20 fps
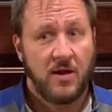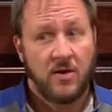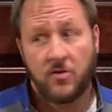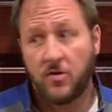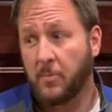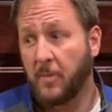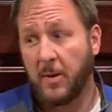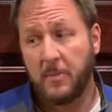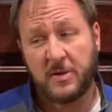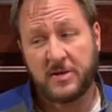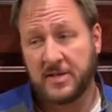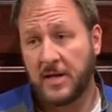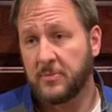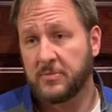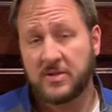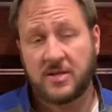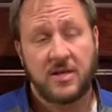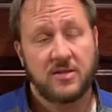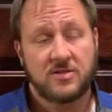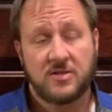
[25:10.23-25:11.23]
There might be
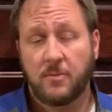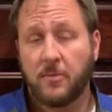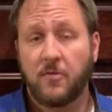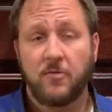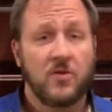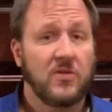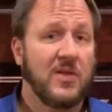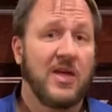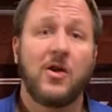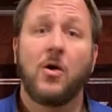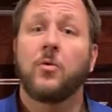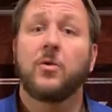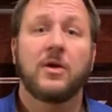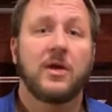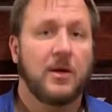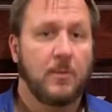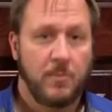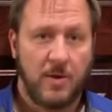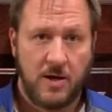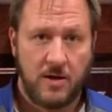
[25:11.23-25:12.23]
times the kids come over and they don't
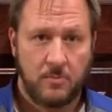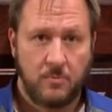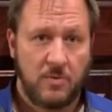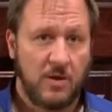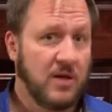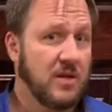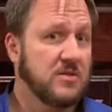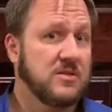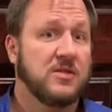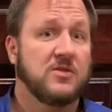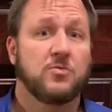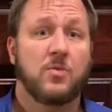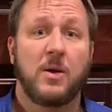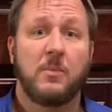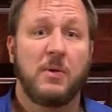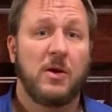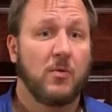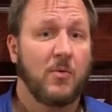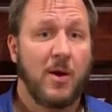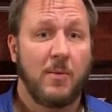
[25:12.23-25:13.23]
get a pet him because he's
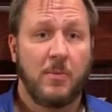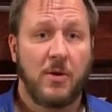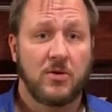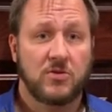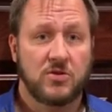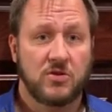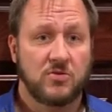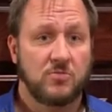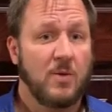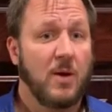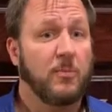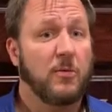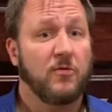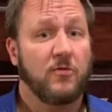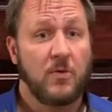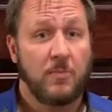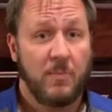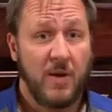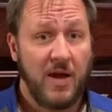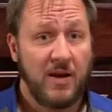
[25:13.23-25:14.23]
being rambunctious. Remember,
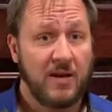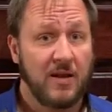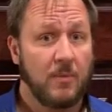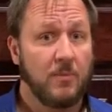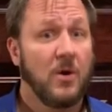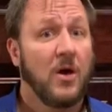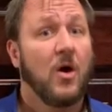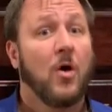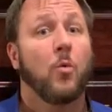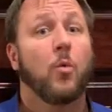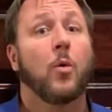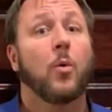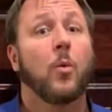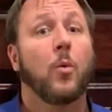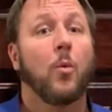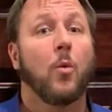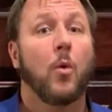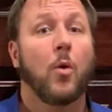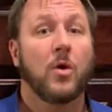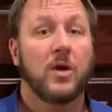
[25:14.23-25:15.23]
for petting him, we're
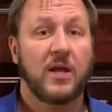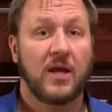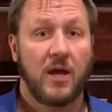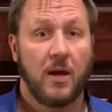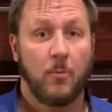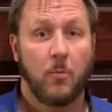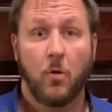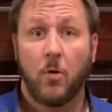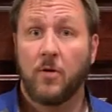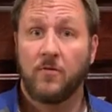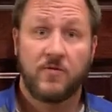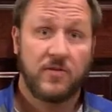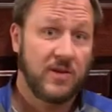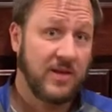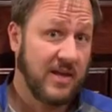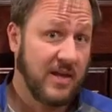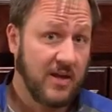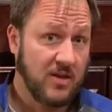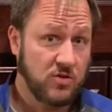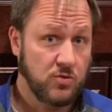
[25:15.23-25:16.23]
rewarding him, or for the
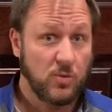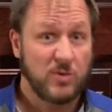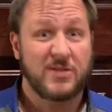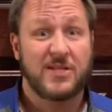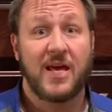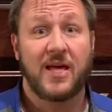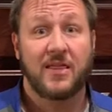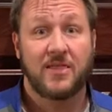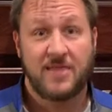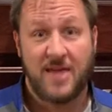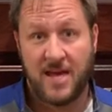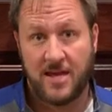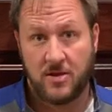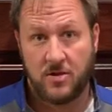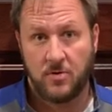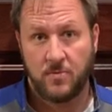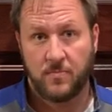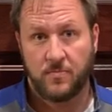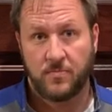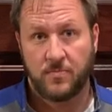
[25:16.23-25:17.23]
kids, we're saying thank
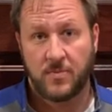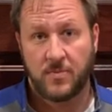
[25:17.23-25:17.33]
you.